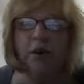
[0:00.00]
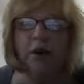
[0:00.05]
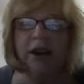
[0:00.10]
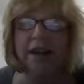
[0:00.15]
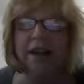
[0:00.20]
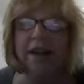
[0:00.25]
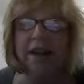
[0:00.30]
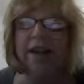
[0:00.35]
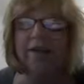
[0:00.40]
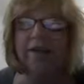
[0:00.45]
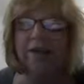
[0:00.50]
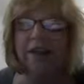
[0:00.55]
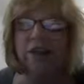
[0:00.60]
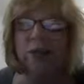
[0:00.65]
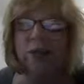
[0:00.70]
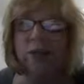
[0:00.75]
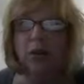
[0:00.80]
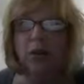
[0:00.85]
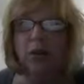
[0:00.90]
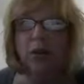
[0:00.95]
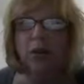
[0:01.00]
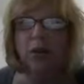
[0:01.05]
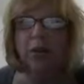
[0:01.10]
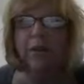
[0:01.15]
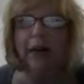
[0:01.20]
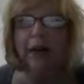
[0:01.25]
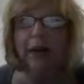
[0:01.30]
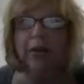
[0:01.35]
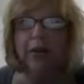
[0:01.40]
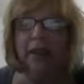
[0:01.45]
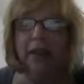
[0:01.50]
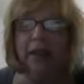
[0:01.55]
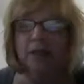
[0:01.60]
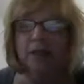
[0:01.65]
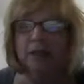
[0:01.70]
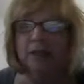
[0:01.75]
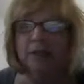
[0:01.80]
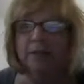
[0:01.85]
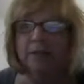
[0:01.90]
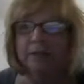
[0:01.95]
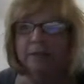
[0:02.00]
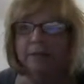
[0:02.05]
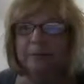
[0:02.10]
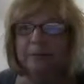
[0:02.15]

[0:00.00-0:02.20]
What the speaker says: for an individual or population.